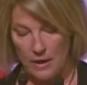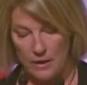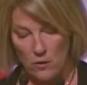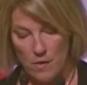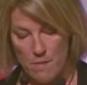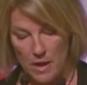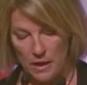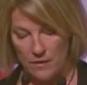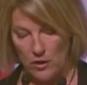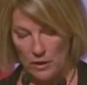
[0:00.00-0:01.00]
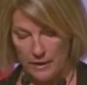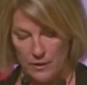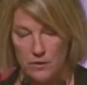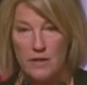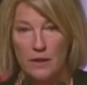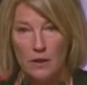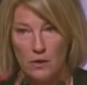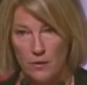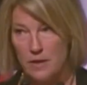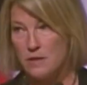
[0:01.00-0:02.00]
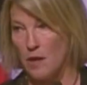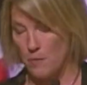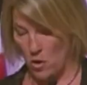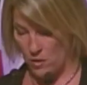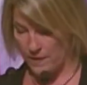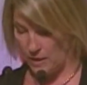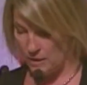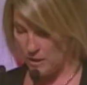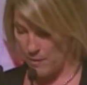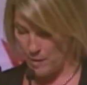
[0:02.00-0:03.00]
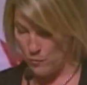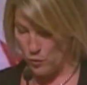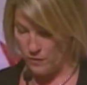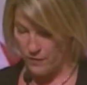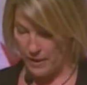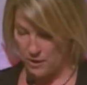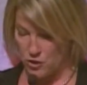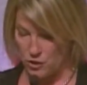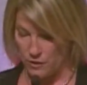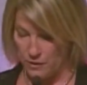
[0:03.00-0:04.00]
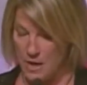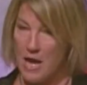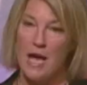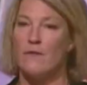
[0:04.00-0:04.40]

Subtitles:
And I know that many of our leaders, including some on the incoming board for next year,